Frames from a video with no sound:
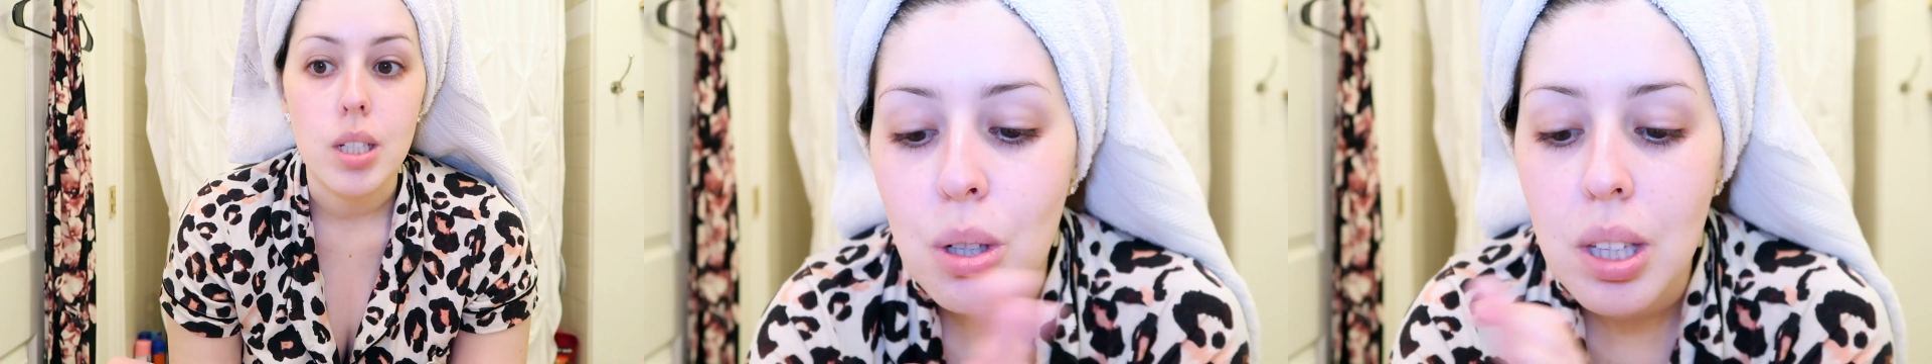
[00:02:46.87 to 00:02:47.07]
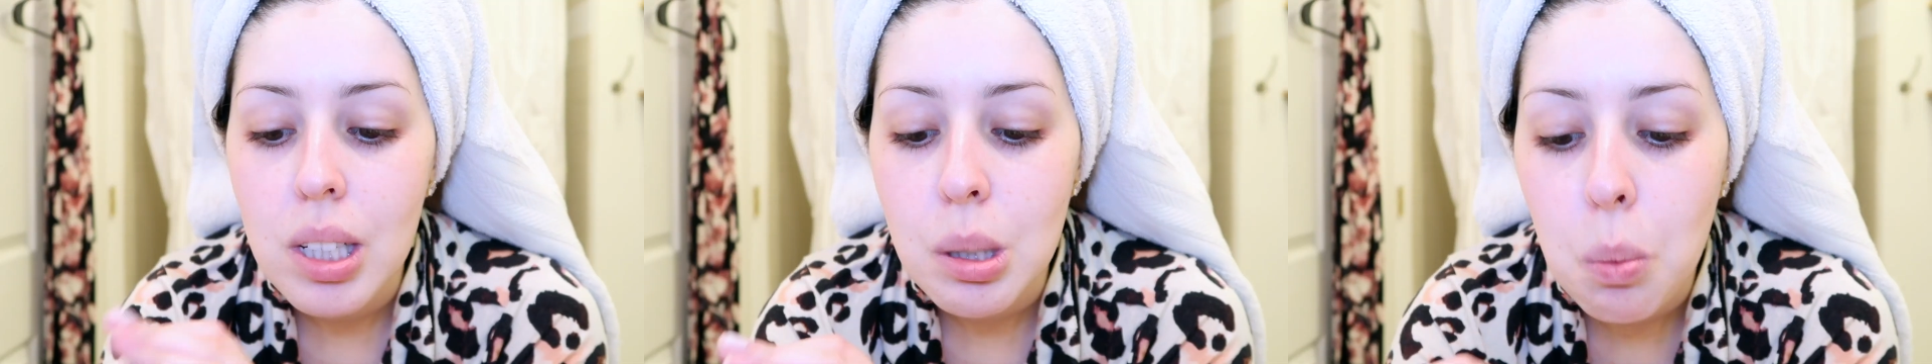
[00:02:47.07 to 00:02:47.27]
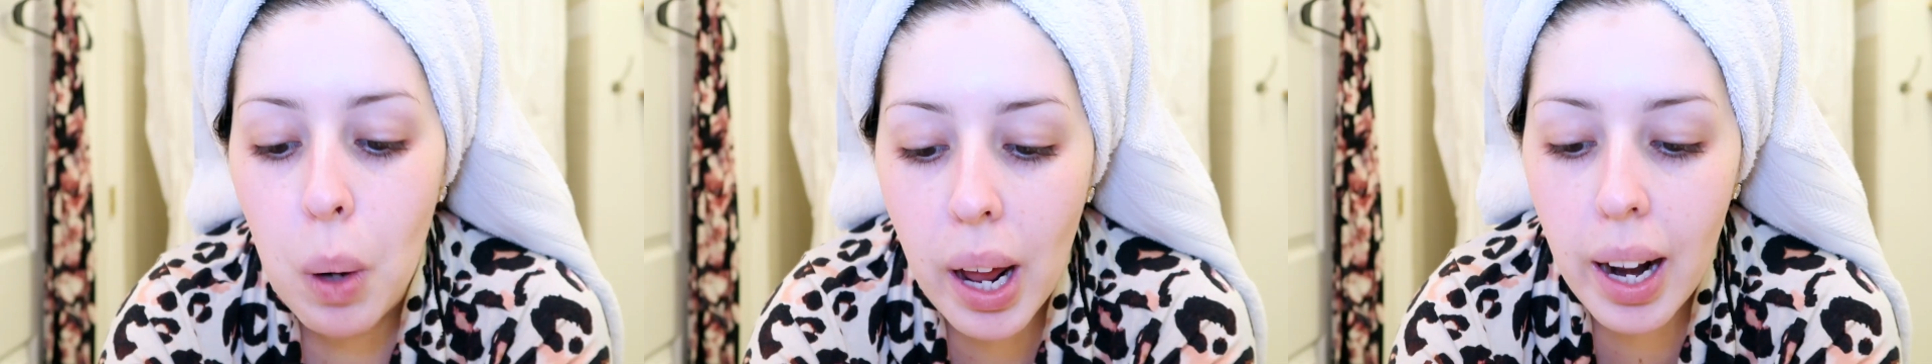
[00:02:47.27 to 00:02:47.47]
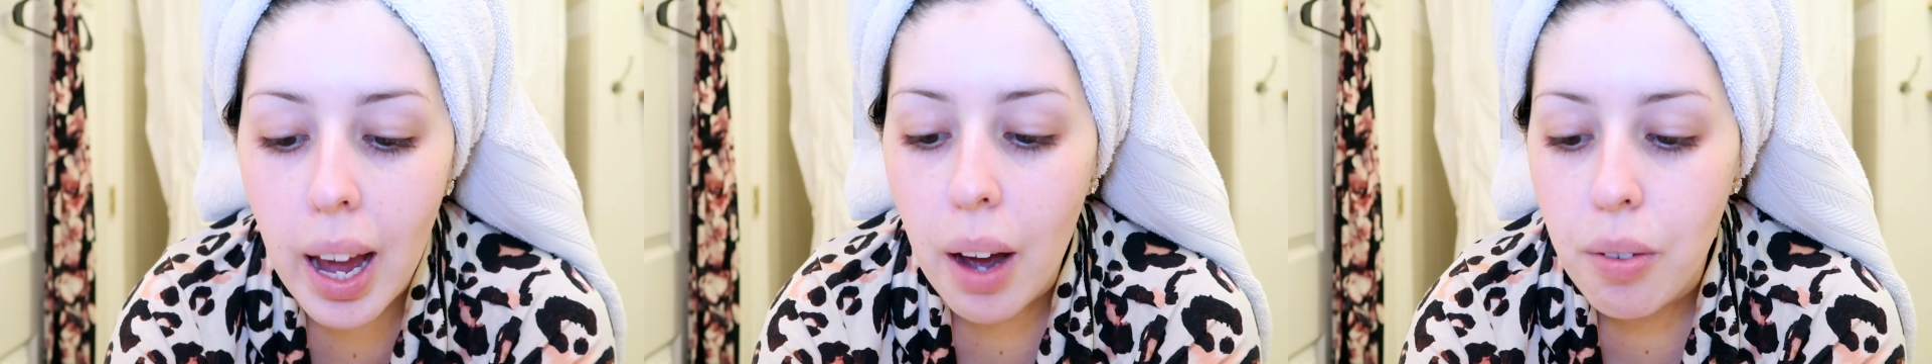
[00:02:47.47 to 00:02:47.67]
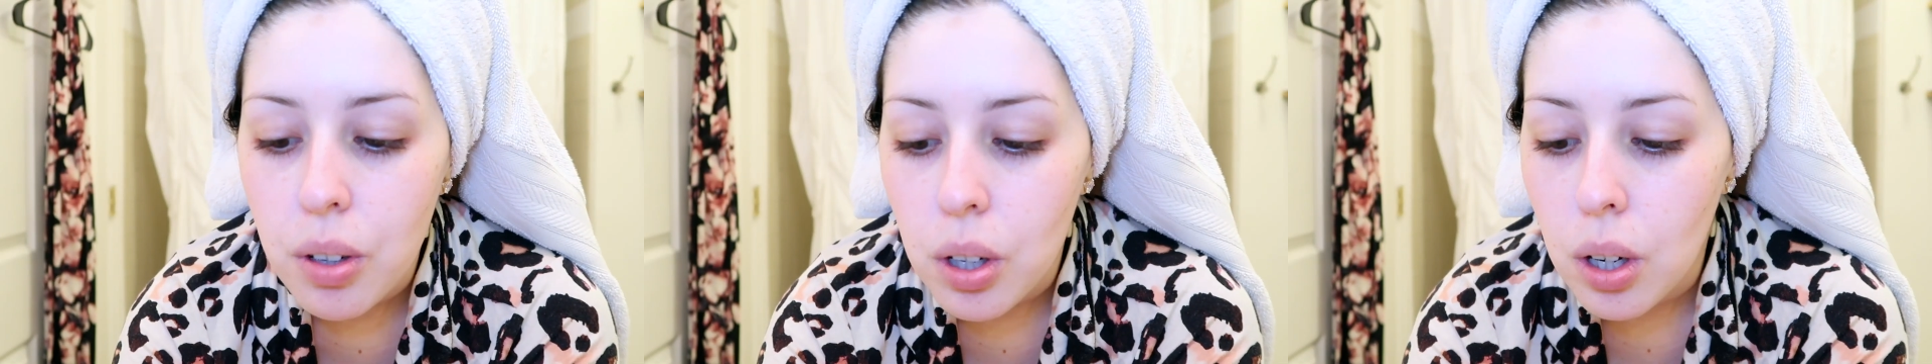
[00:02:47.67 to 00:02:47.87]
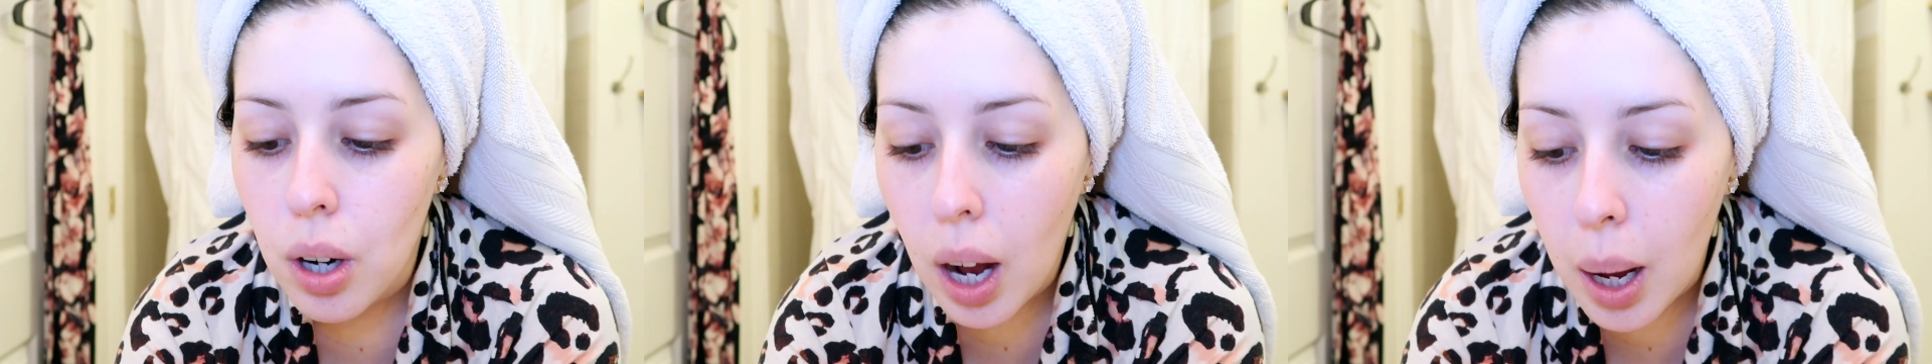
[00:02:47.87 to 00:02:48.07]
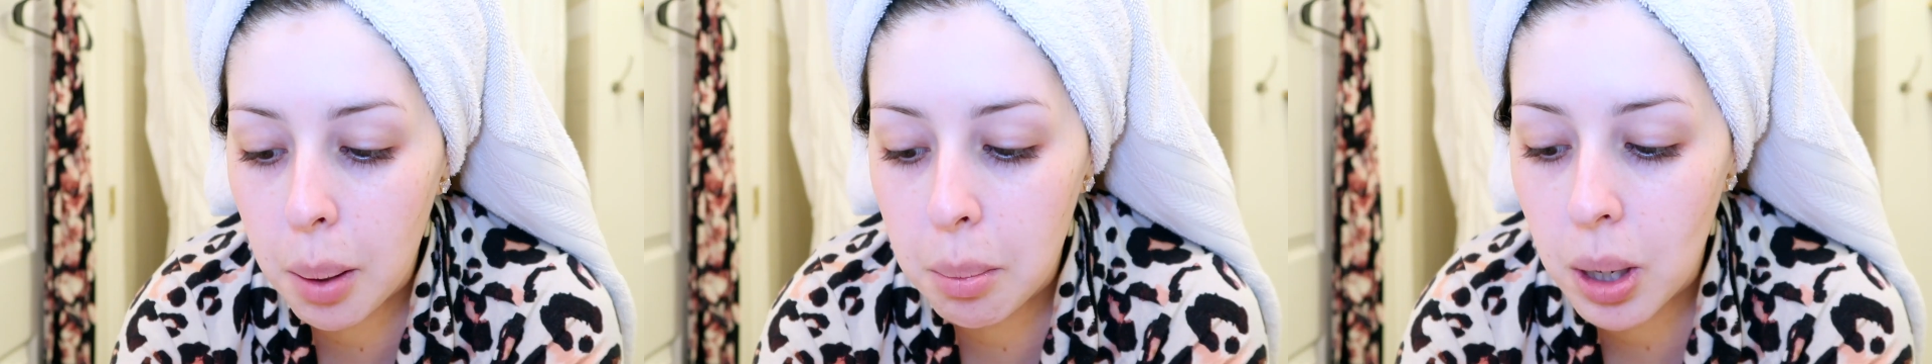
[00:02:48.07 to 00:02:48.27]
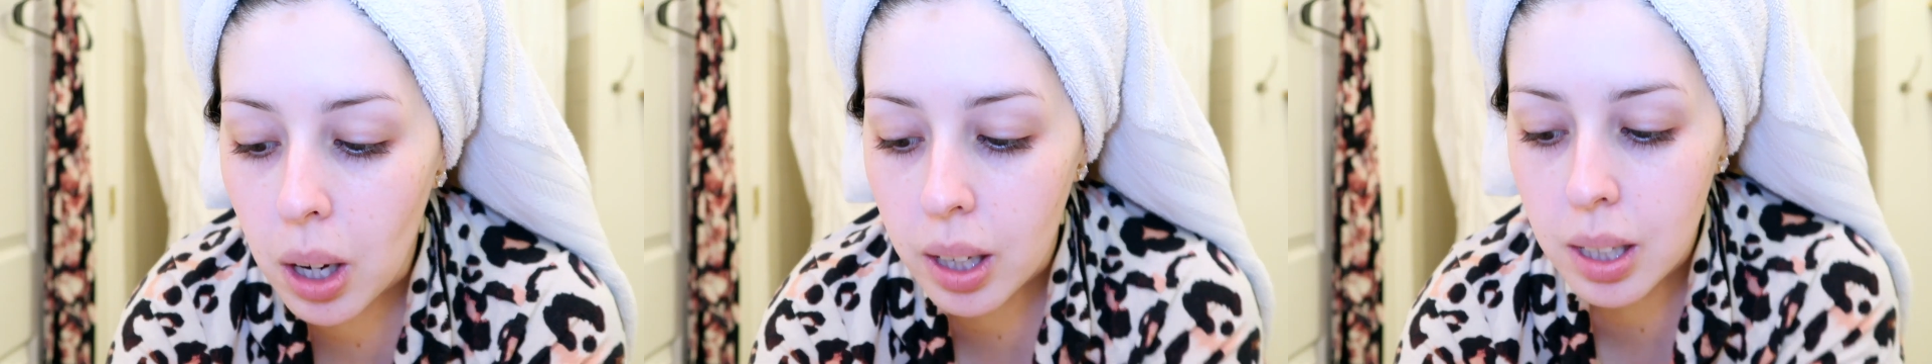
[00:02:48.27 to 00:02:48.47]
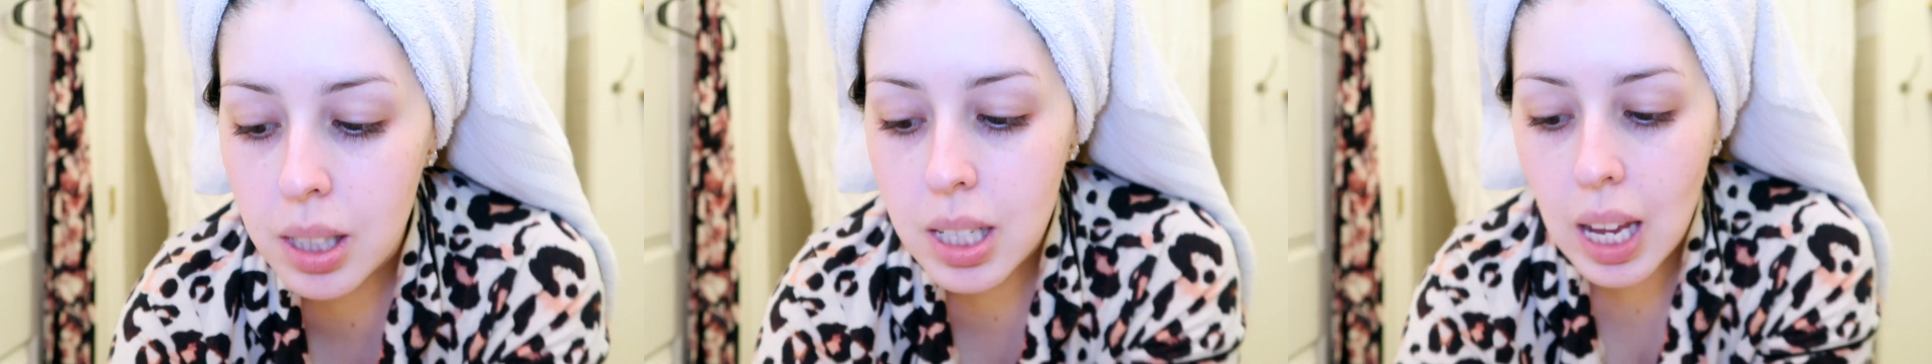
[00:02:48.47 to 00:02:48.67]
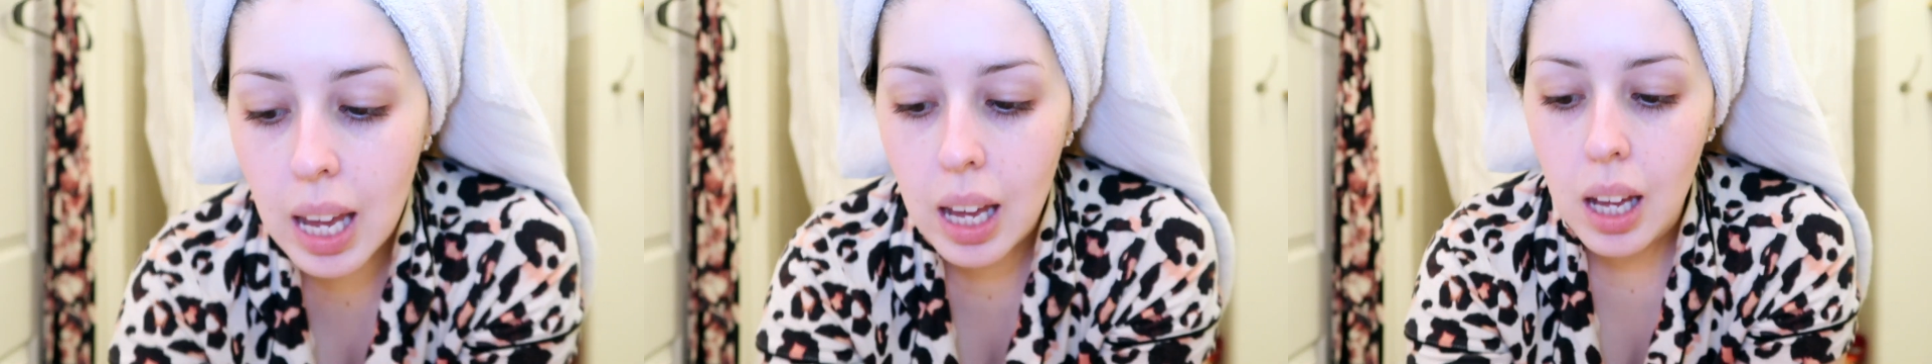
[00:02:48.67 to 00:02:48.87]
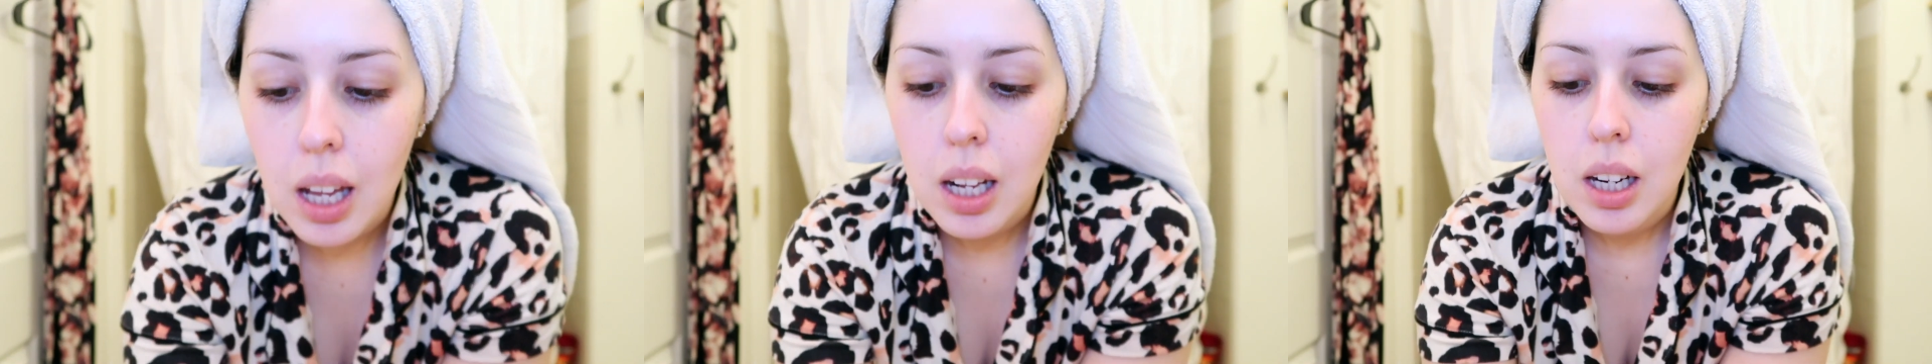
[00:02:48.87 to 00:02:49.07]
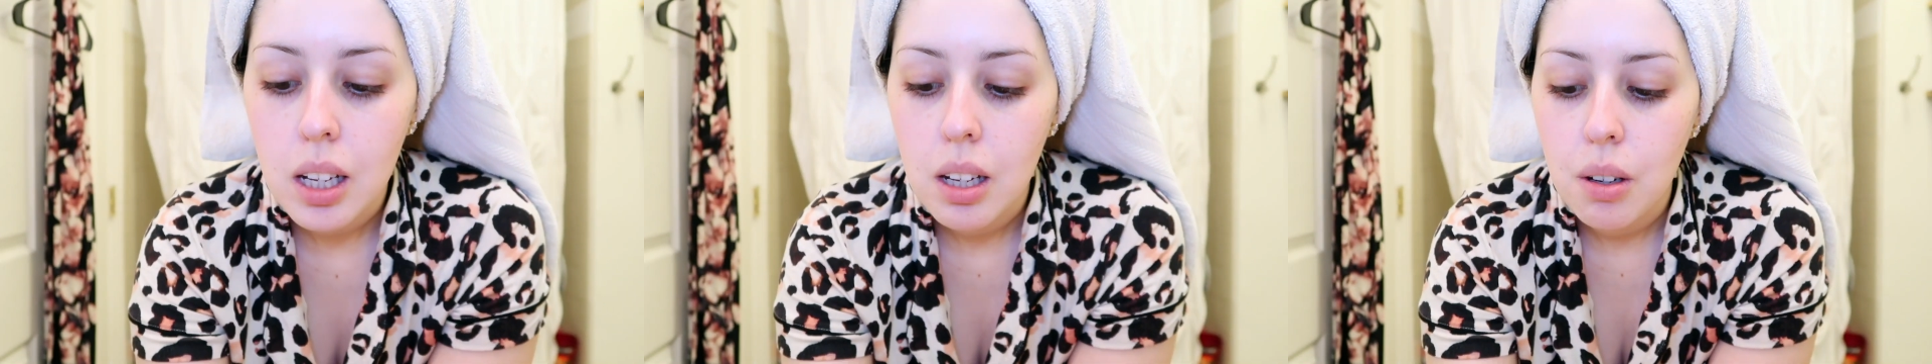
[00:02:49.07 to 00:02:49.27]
Do this right after. I'm not gonna tan